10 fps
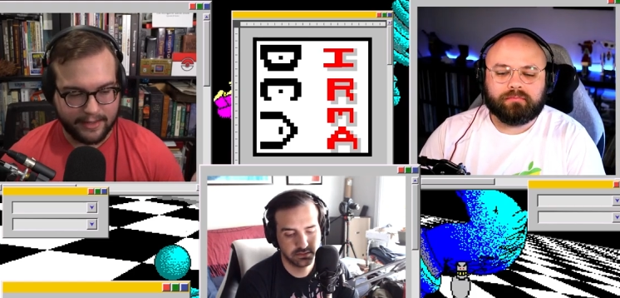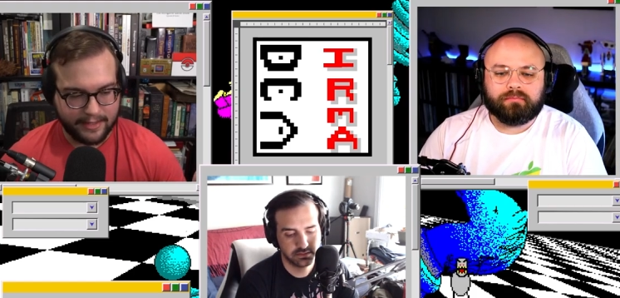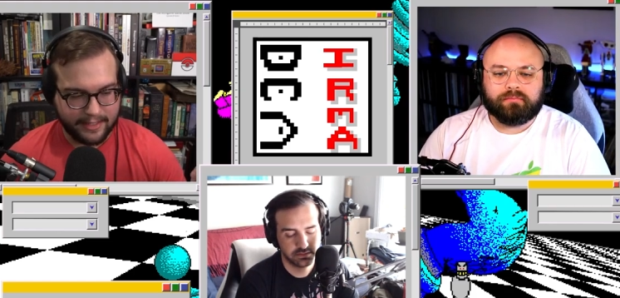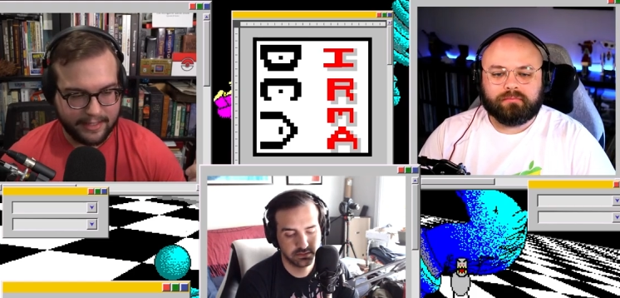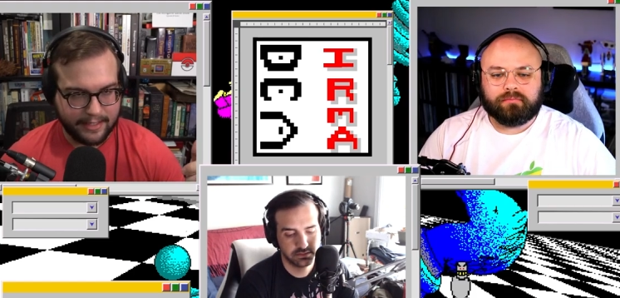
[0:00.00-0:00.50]

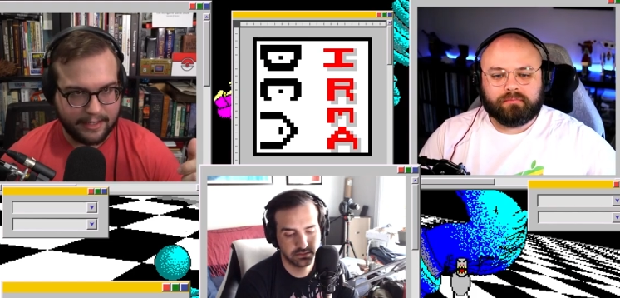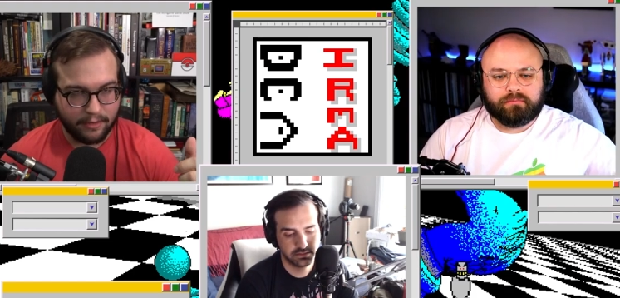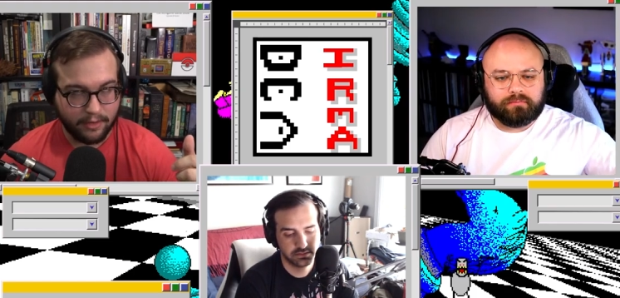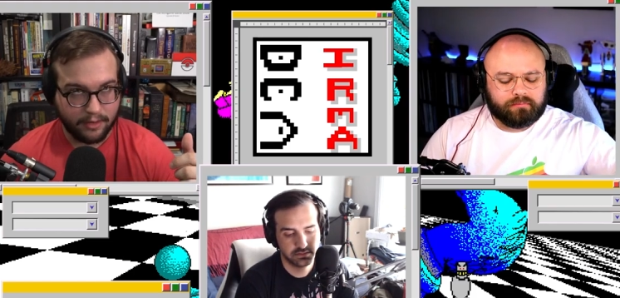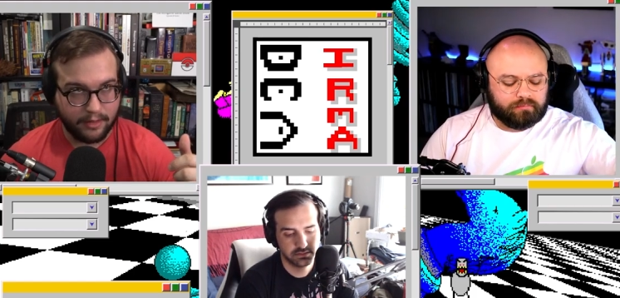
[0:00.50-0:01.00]
Speaker 1: the
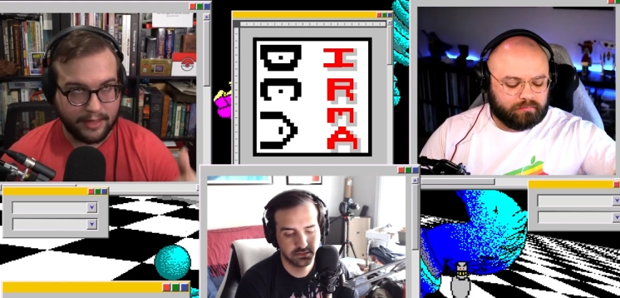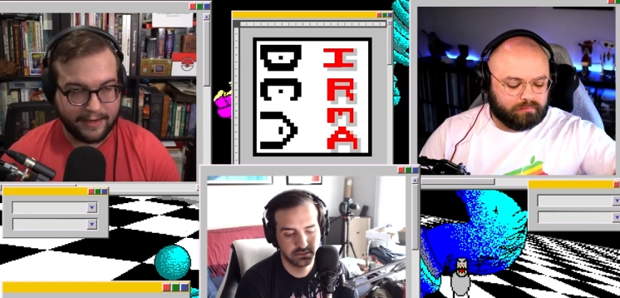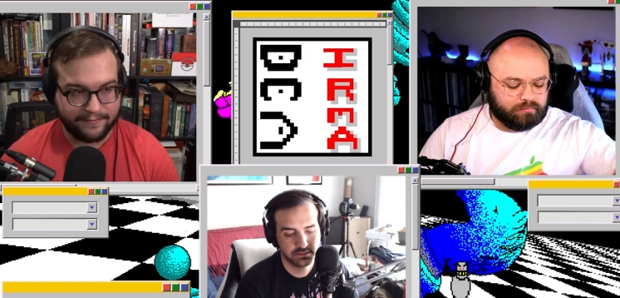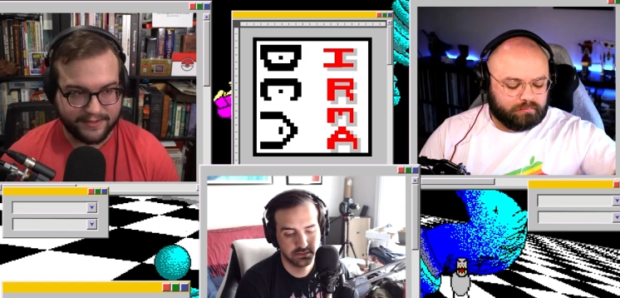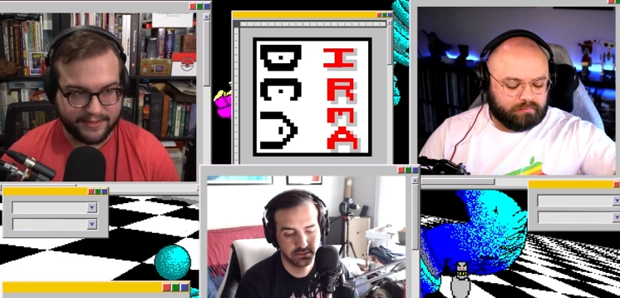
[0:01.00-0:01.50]

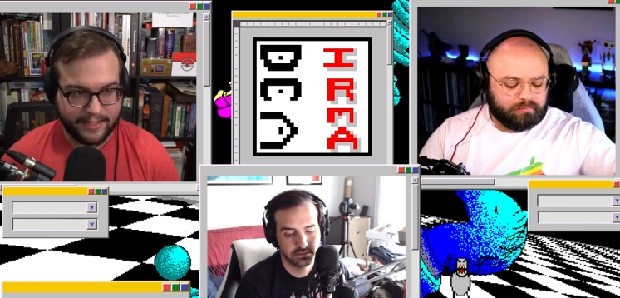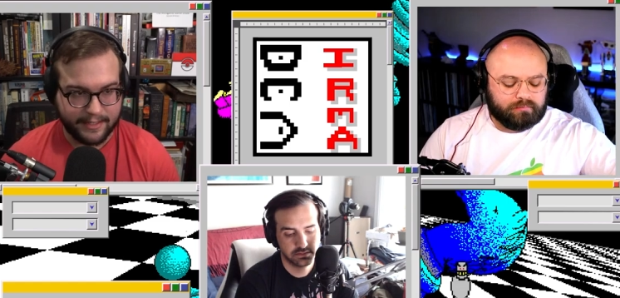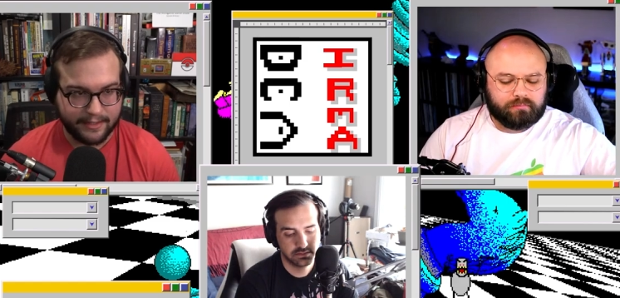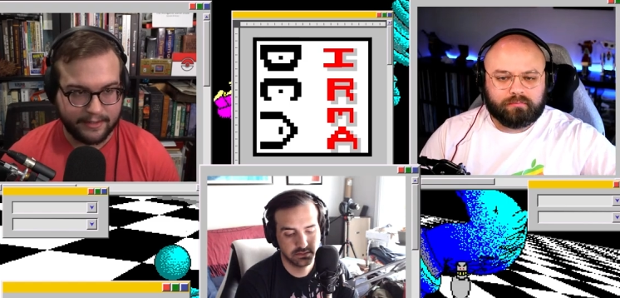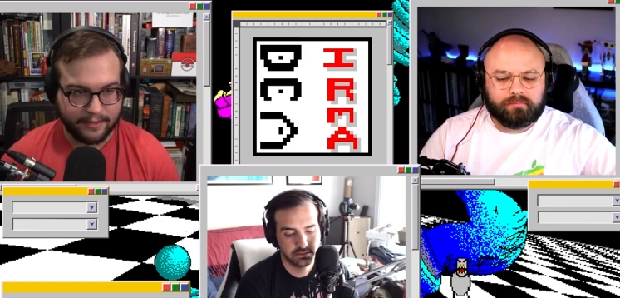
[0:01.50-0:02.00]
left
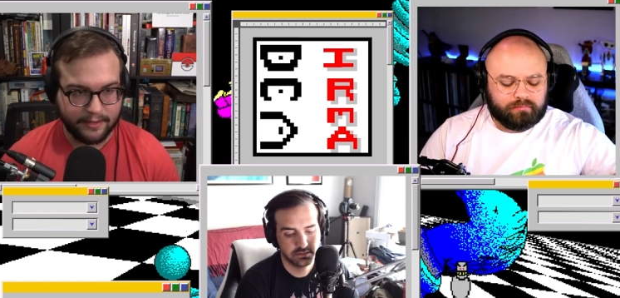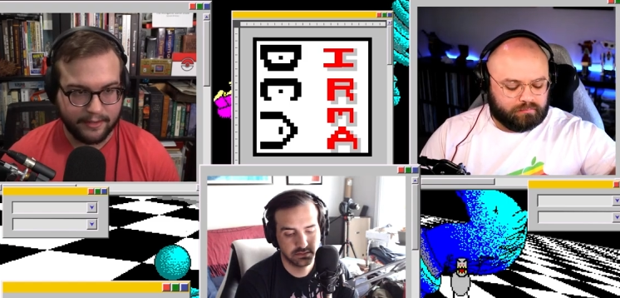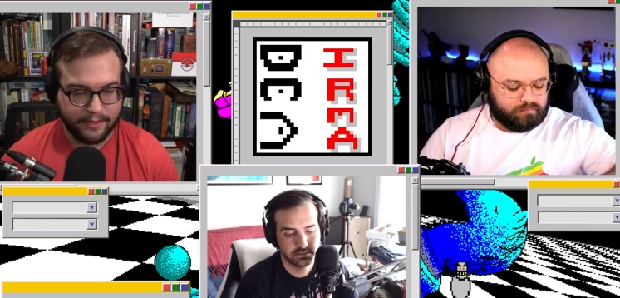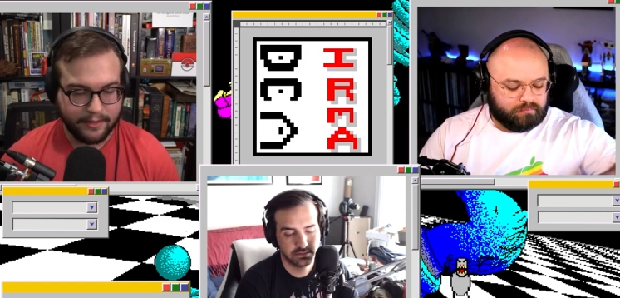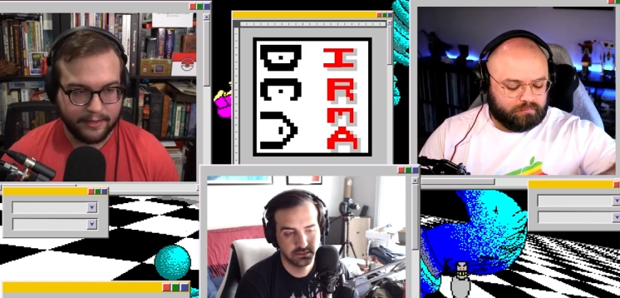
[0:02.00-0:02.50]
stick
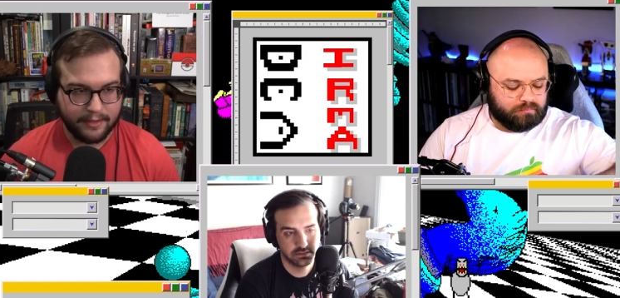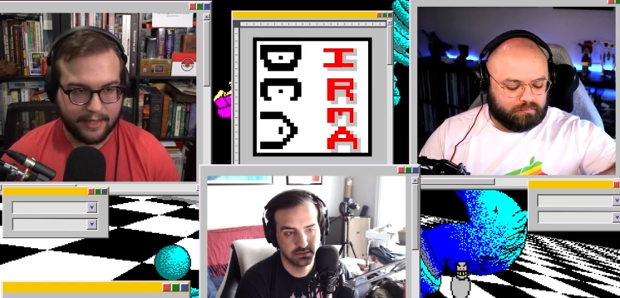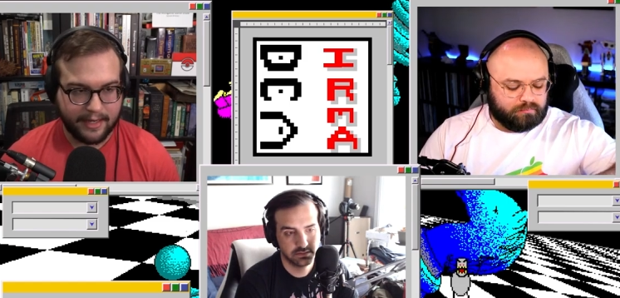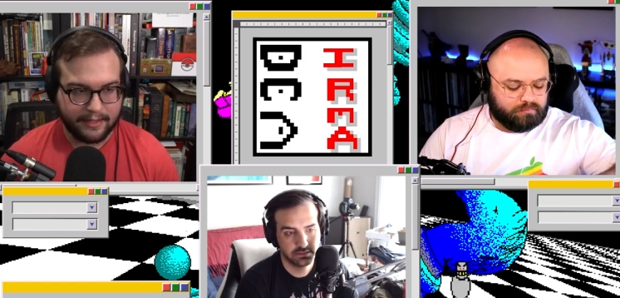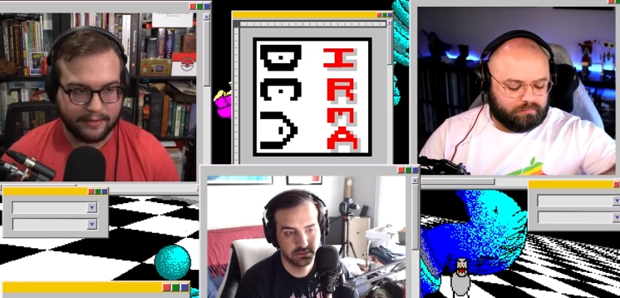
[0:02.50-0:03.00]

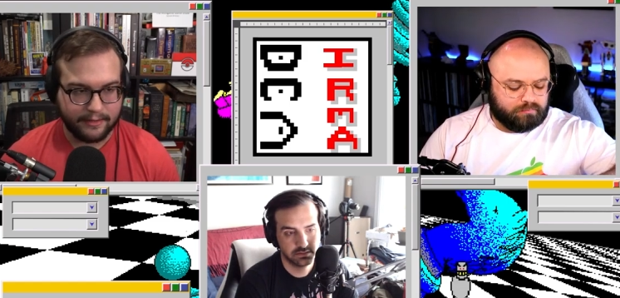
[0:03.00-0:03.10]
it